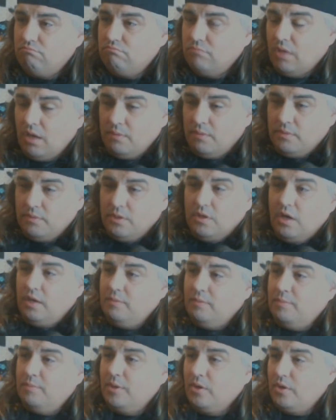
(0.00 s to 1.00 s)
I'm a night
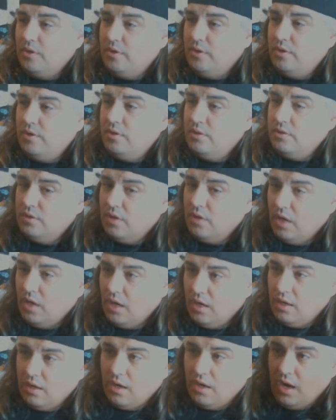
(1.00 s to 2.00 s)
bird.
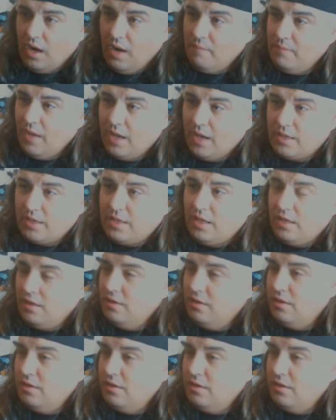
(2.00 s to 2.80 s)
I'm not getting